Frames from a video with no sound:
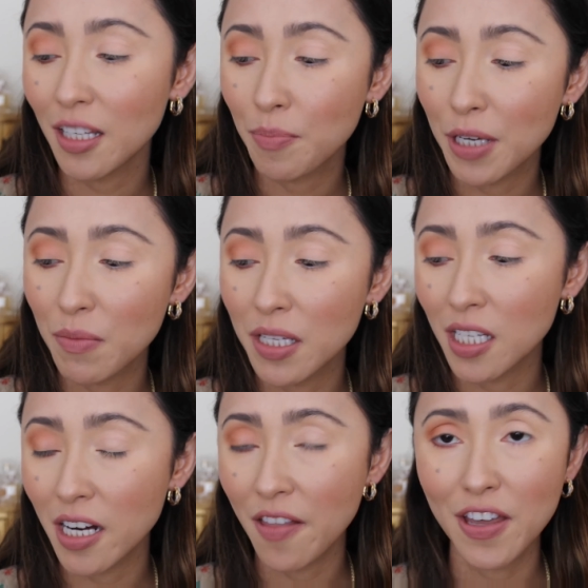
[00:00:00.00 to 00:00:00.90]

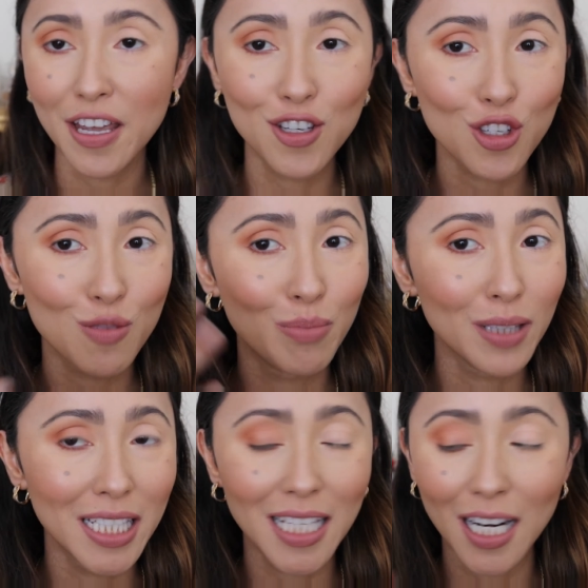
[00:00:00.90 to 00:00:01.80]
pigmented and they just
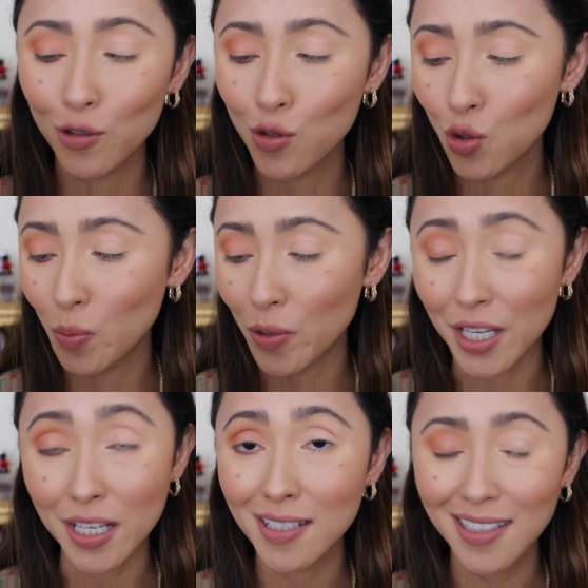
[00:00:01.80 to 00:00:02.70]
blend it out super
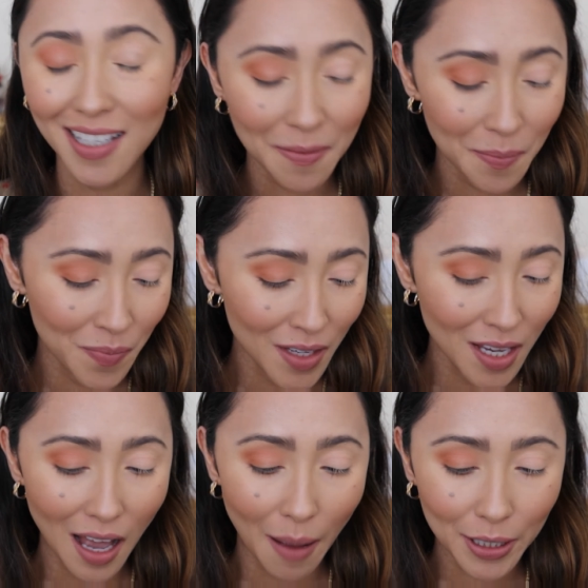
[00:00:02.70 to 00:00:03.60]
easily.
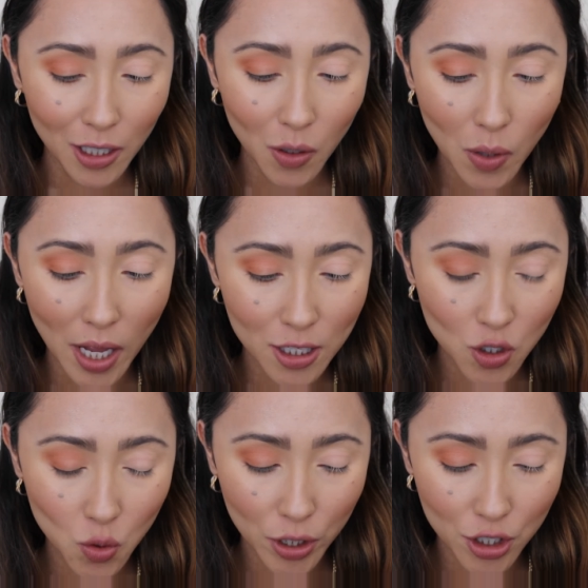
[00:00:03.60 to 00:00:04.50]
I'm gonna go and
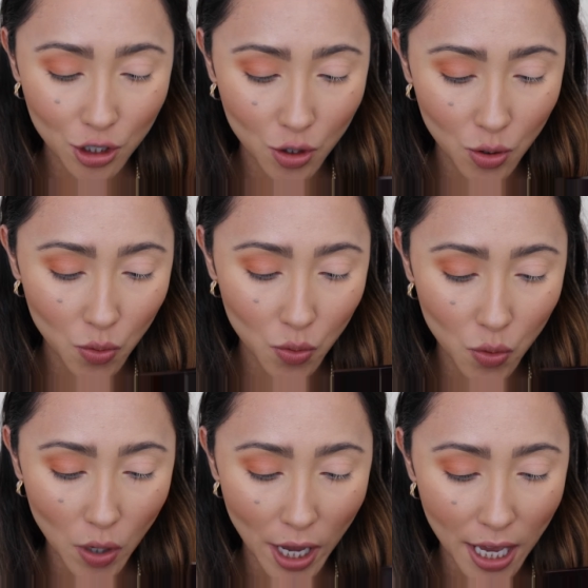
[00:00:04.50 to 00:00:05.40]
switch
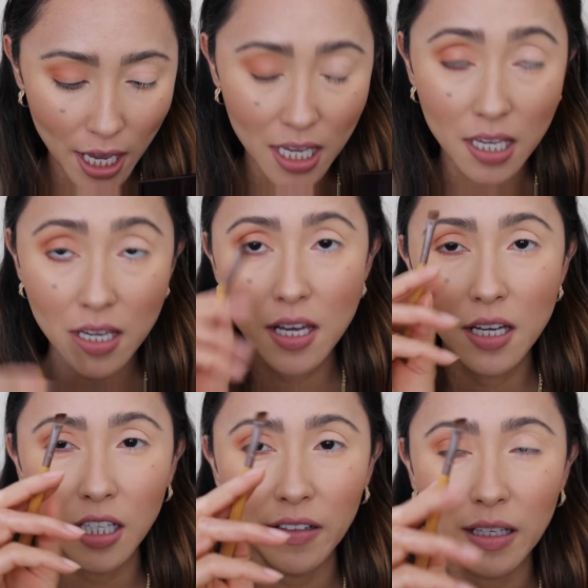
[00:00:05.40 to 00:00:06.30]
to a
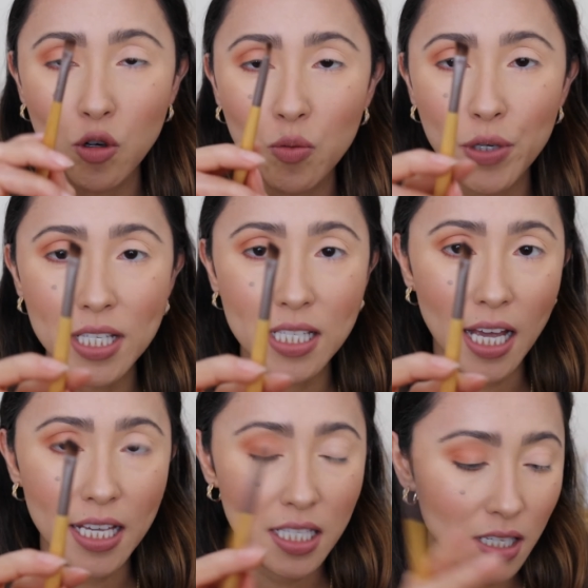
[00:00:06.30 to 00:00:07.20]
kind of like more
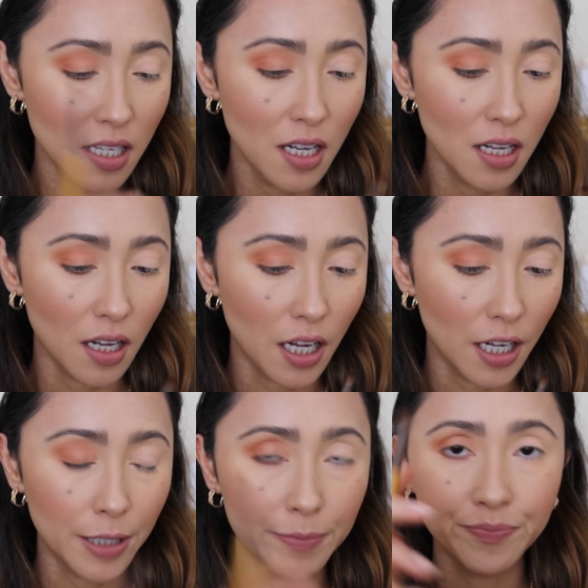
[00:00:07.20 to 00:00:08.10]
precise
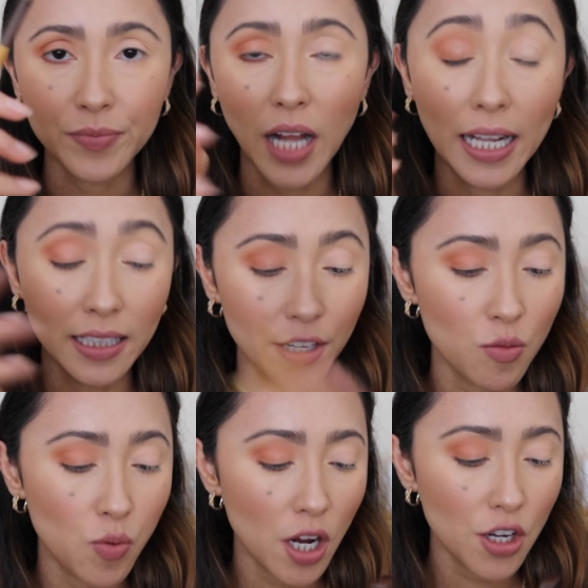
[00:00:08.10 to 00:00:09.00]
eyeliner
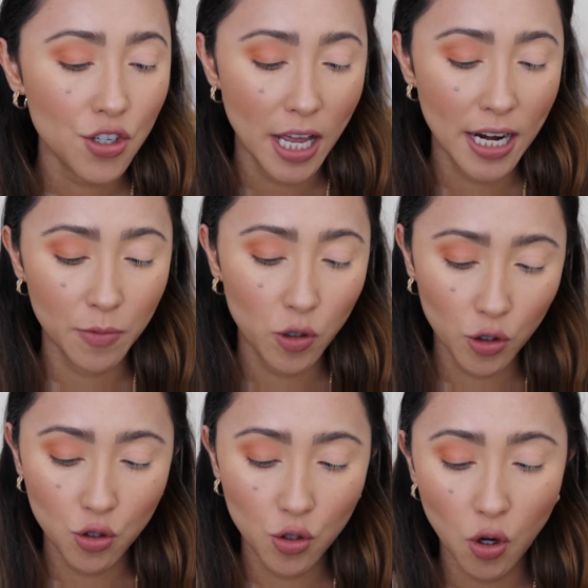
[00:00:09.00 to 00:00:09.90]
brush, and I'm going
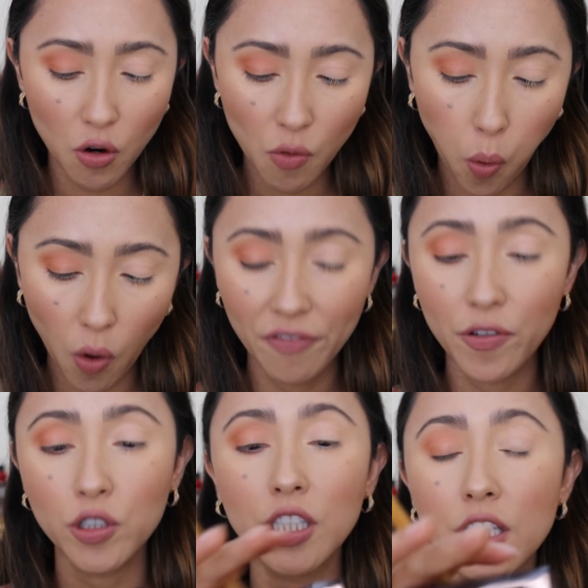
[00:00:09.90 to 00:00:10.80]
to go
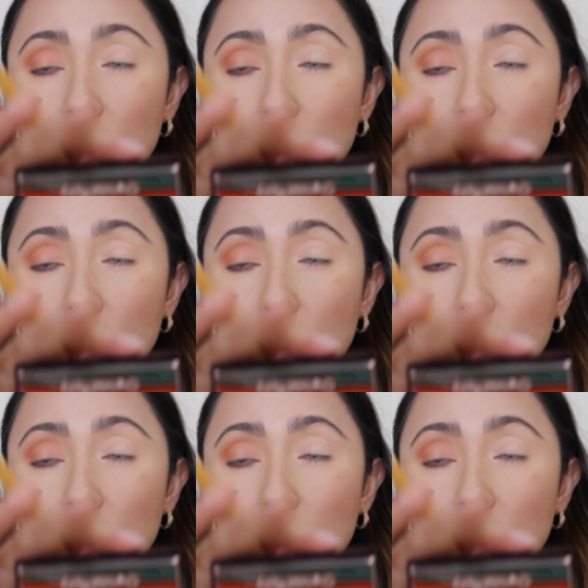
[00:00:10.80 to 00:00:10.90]
for the